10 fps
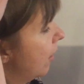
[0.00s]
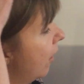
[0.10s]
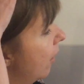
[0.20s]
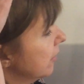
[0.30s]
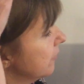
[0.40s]

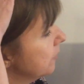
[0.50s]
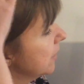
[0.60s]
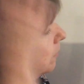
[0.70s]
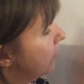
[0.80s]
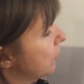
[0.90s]
all of
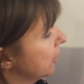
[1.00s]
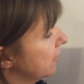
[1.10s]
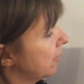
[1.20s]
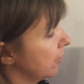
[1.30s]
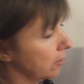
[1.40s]
my
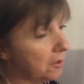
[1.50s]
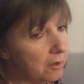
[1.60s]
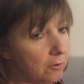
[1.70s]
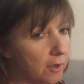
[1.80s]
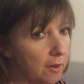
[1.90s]
points are
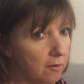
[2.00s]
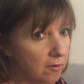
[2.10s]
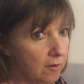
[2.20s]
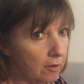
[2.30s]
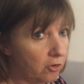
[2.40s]
here in this
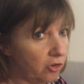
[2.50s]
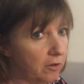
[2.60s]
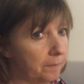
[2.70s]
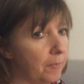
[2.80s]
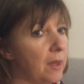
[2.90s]

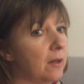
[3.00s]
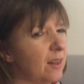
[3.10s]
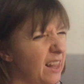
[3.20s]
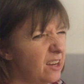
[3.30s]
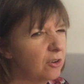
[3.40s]
section.
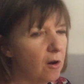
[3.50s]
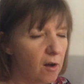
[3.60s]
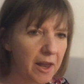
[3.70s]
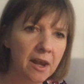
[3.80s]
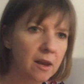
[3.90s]
Later
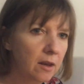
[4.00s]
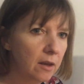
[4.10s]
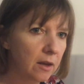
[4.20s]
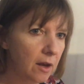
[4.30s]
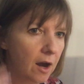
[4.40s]
on
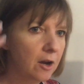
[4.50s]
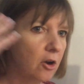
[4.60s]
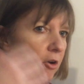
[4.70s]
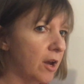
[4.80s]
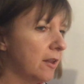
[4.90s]
in higher
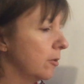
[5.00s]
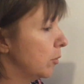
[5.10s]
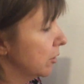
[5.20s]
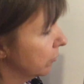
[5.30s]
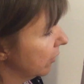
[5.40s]
grades,
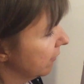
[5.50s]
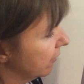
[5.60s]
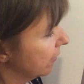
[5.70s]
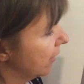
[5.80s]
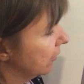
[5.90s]
we learned that this
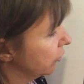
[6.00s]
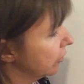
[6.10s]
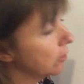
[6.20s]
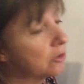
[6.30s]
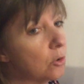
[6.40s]
is actually
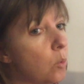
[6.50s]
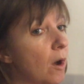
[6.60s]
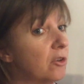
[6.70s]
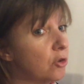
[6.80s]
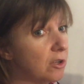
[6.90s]
called a
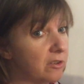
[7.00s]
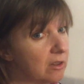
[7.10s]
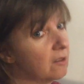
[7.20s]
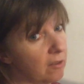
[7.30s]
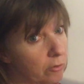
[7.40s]
quadrant, and
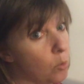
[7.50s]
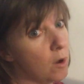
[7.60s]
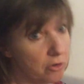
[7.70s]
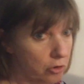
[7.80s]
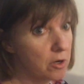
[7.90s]
this is
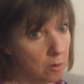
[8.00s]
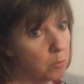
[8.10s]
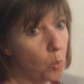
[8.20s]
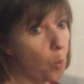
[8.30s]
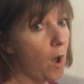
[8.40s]
quadrant
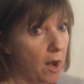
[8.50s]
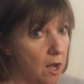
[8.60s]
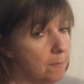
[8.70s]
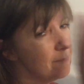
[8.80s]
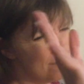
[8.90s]
number
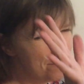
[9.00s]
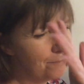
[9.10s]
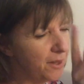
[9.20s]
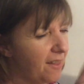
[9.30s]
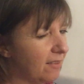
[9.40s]
1,
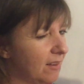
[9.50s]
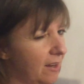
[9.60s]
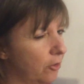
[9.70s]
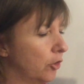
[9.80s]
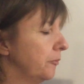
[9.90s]
but that's
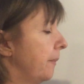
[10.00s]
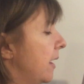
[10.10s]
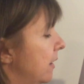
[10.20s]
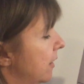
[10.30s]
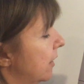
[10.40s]
later.
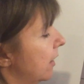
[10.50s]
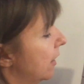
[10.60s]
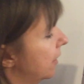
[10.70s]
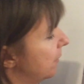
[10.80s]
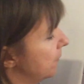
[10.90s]

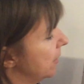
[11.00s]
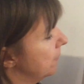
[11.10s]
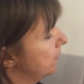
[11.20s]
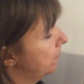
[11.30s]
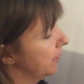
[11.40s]

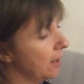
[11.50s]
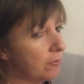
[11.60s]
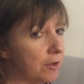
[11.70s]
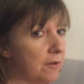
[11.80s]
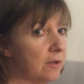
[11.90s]
But
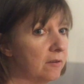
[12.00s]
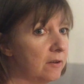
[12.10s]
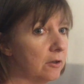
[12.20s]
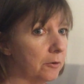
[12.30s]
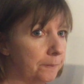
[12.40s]
everything is
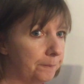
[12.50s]
here.